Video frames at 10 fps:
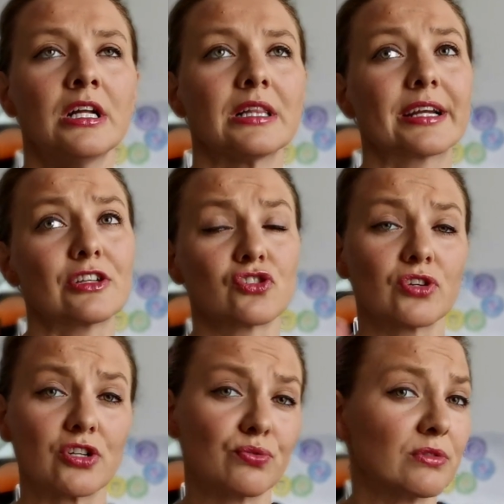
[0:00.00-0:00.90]
like a
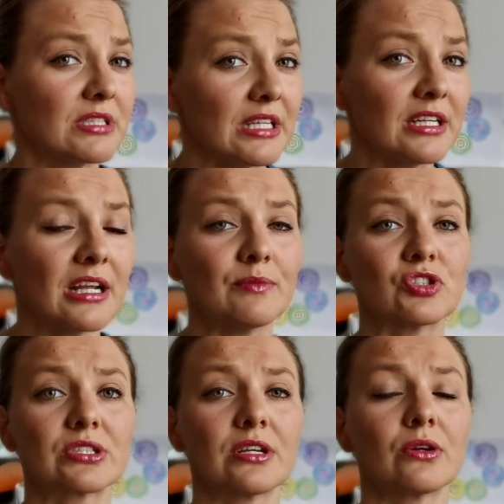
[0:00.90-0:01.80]
stretch routine. I'm
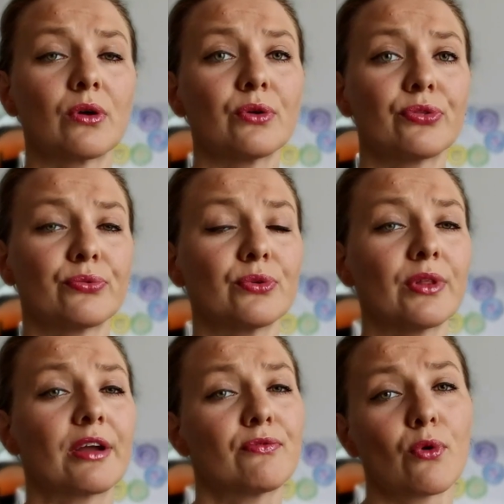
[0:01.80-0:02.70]
just gonna go through
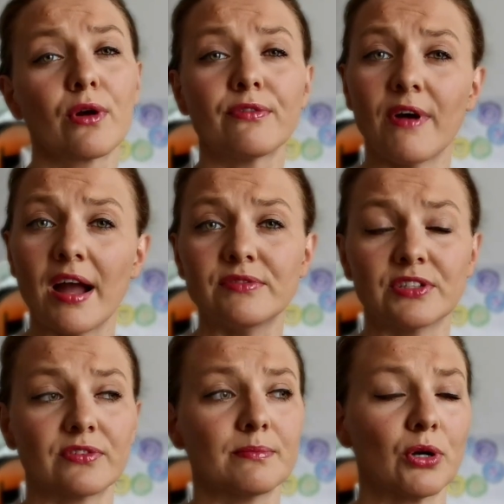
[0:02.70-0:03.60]
like 4 or 5
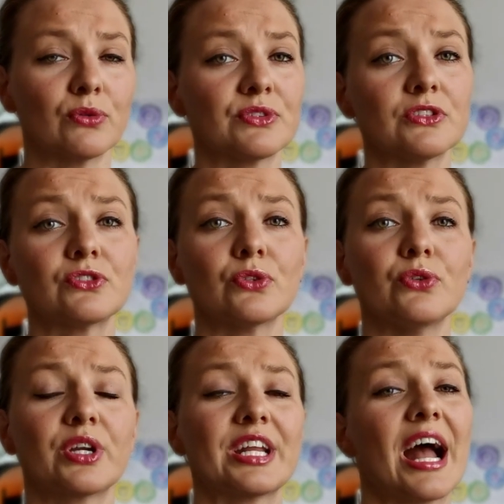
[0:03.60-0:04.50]
different poses, so
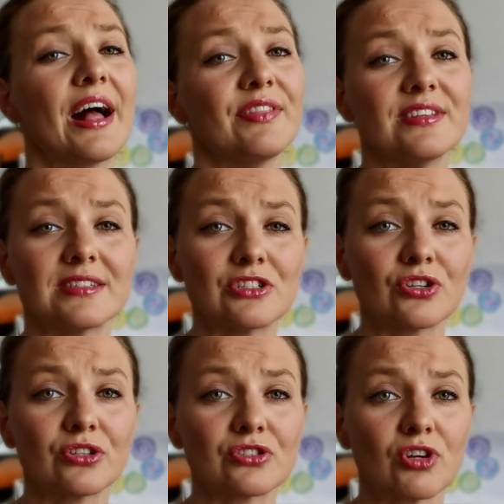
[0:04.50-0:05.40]
you can add these
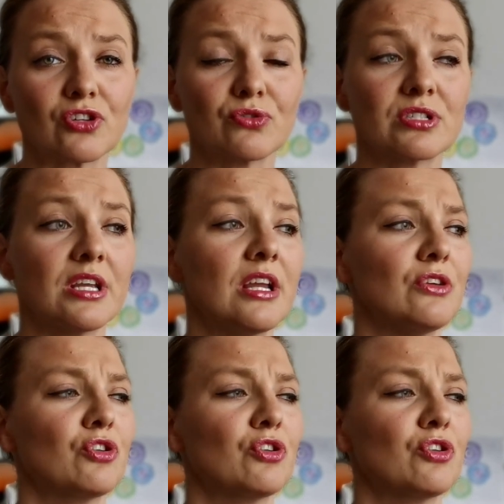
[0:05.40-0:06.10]
into your stretch routine.